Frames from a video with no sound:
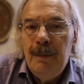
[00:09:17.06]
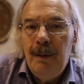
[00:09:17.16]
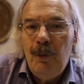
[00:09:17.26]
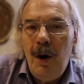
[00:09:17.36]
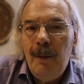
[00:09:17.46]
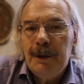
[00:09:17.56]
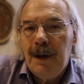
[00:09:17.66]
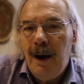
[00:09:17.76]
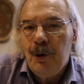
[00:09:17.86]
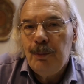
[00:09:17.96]
Muhammad
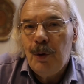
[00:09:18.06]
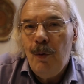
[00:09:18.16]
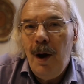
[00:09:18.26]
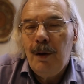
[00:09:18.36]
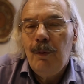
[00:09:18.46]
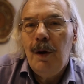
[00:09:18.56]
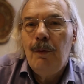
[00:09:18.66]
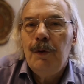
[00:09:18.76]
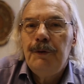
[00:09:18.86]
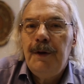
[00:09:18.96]
Gardo Bakwakwa
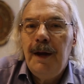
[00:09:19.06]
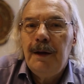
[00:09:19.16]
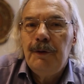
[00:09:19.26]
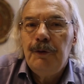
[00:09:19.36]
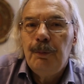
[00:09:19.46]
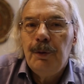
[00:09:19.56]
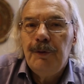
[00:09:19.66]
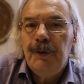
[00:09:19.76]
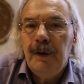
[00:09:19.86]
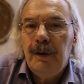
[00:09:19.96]
was taken to
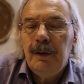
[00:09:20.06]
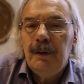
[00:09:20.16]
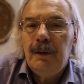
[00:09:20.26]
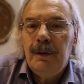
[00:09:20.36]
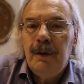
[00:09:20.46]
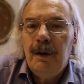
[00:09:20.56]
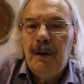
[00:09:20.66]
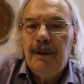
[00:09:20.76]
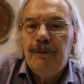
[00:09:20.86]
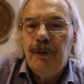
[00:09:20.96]
Brazil
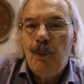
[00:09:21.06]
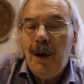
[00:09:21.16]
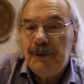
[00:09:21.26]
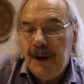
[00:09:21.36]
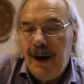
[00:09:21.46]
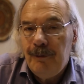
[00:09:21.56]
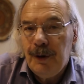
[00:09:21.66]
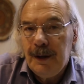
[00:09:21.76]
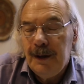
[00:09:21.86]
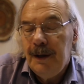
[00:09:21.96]
from West
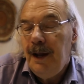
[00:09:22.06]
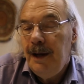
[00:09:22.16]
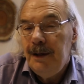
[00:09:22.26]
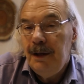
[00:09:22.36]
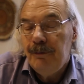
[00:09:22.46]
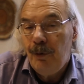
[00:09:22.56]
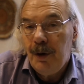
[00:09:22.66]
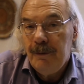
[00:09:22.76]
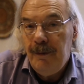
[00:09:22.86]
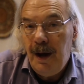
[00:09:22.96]
Africa in
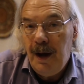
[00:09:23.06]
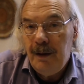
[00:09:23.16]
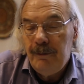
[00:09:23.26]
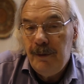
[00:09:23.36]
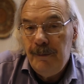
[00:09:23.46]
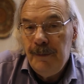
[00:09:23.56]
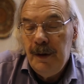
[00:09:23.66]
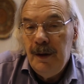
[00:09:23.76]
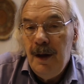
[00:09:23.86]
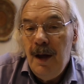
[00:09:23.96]
1845.
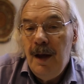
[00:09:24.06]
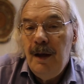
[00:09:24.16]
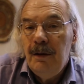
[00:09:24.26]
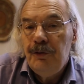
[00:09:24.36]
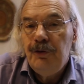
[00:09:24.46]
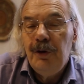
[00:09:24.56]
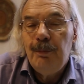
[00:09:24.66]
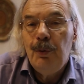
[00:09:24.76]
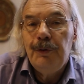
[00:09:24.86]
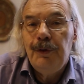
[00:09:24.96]
His
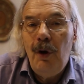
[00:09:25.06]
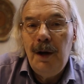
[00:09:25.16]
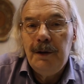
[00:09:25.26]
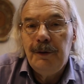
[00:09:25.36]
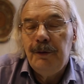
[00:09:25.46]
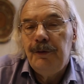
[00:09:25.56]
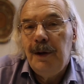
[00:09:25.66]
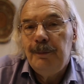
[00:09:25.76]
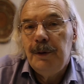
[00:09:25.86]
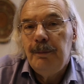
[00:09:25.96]
ship was not
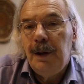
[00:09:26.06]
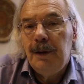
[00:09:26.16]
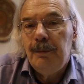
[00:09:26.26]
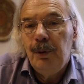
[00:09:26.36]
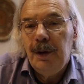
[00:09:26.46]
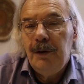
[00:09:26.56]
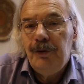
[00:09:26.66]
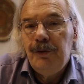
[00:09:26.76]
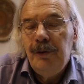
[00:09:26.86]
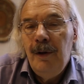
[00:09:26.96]
intercepted by the British.